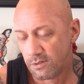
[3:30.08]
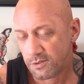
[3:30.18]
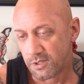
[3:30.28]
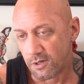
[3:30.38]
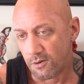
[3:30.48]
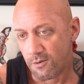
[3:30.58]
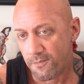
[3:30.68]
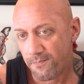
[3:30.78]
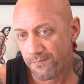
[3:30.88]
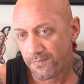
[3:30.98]
So
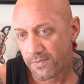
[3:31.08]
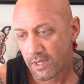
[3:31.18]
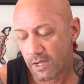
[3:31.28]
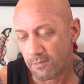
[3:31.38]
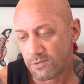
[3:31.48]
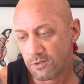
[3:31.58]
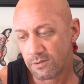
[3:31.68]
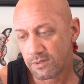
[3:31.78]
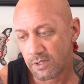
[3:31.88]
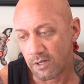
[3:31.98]
I'm
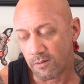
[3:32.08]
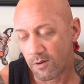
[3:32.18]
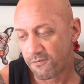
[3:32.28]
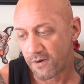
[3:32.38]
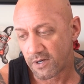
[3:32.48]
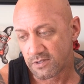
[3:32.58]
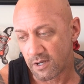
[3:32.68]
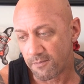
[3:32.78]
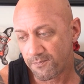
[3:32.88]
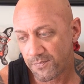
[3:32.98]
doing, you know, I'm all fucked
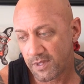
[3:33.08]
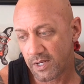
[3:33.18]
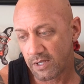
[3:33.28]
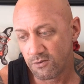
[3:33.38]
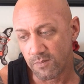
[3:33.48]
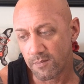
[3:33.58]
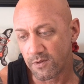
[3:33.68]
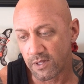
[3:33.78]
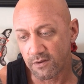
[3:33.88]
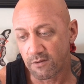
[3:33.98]
up. And I do
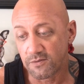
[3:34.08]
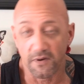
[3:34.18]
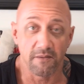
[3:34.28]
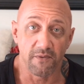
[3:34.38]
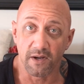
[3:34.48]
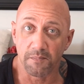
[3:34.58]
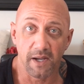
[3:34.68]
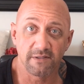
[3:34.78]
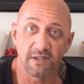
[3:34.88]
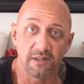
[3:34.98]
remember, like, I was fucking
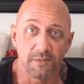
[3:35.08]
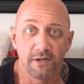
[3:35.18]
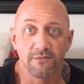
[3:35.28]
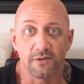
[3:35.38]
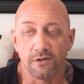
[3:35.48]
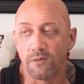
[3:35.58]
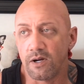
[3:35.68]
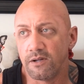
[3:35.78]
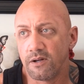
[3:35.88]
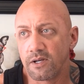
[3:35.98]
passed out on the plane for a little
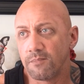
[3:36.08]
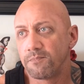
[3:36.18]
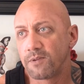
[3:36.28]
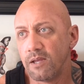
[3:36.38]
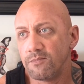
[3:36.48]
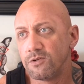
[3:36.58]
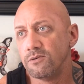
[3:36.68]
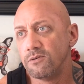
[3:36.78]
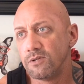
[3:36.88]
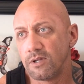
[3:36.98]
while. You know, I came
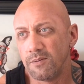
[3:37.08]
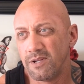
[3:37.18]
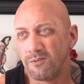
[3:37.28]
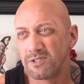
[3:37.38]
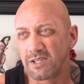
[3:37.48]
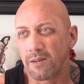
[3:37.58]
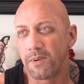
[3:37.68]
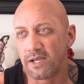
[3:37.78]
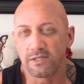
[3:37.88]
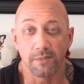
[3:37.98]
to, and I mean, it wasn't like I
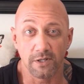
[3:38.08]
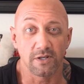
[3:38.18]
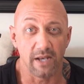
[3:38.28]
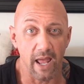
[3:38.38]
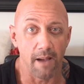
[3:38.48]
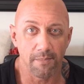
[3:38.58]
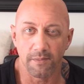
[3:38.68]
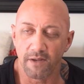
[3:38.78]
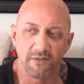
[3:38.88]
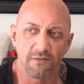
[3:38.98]
passed out, but I took a nap. I
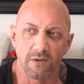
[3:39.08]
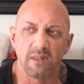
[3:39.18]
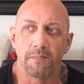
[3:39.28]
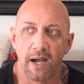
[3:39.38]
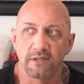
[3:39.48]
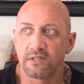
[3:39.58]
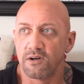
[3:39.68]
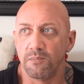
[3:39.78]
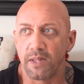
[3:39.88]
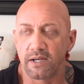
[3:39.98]
mean, I've never really passed
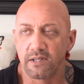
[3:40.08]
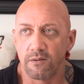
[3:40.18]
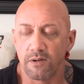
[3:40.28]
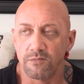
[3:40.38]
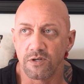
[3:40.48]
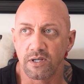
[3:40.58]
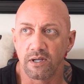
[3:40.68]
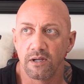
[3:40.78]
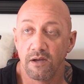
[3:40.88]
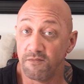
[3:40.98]
out or blacked out when I'm
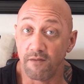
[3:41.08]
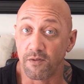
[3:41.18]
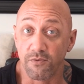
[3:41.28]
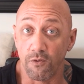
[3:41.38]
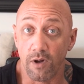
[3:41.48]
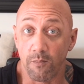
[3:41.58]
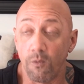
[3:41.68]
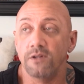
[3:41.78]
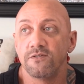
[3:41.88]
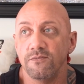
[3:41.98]
drinking. Never thrown up
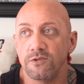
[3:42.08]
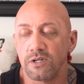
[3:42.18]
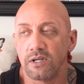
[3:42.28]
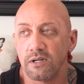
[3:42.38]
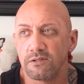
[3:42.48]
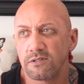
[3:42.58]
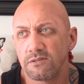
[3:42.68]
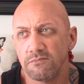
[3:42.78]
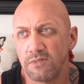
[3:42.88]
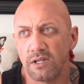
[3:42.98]
once from drinking. It's,
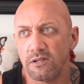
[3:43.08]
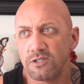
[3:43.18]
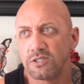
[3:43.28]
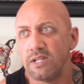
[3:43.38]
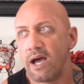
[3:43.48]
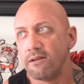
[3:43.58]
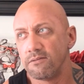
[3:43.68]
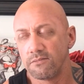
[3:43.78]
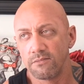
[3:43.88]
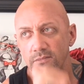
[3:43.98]
you know, it's just not
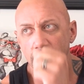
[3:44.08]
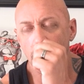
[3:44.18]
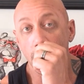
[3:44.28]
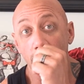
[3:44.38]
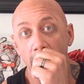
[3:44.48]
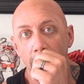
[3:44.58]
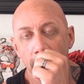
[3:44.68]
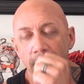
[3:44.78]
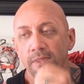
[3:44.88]
who I am.